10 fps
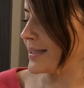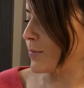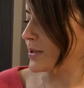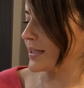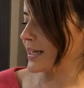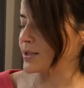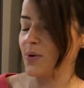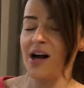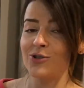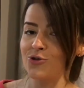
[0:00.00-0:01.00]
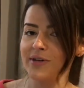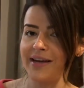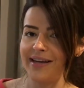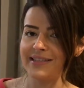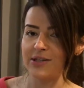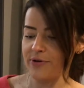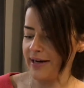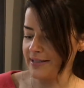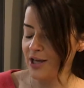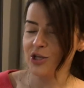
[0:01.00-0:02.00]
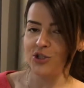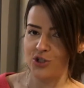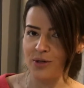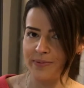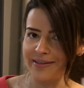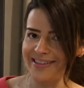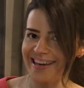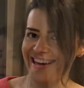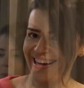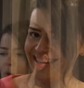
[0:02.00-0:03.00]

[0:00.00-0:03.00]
I said, once it gets to 118 degrees, stop it, okay?